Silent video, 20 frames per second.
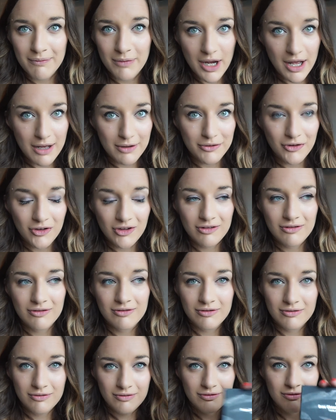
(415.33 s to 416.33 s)
brows,
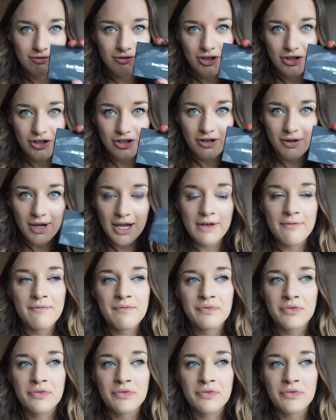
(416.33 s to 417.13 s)
you can do it.